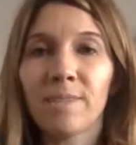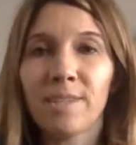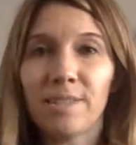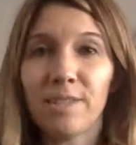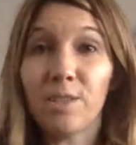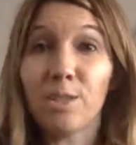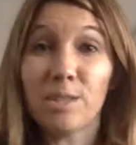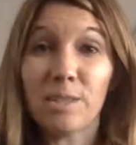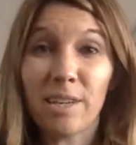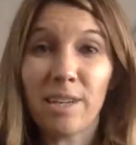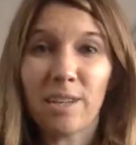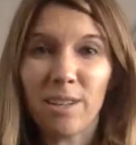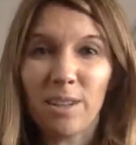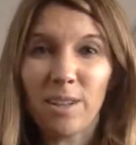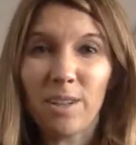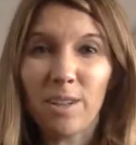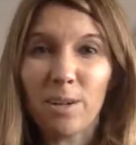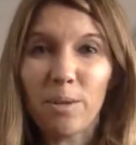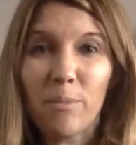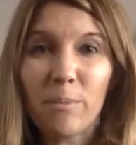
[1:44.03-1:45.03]
Looks like a
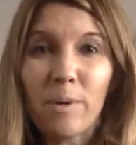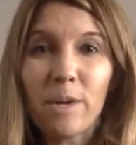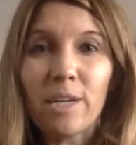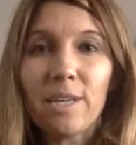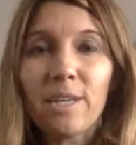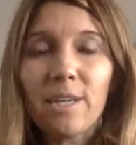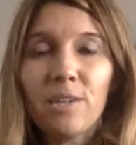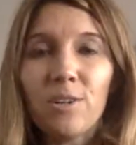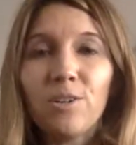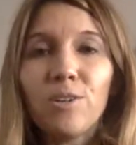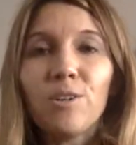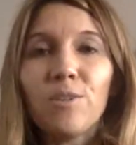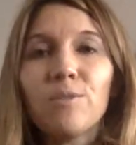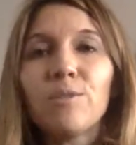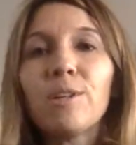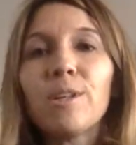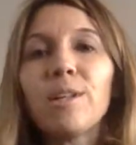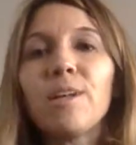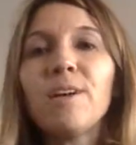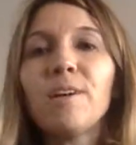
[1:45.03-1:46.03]
little monkey or
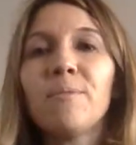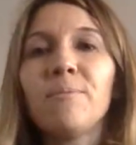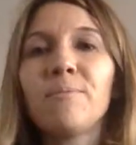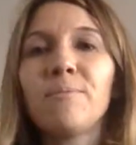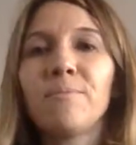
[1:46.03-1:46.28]
gorilla.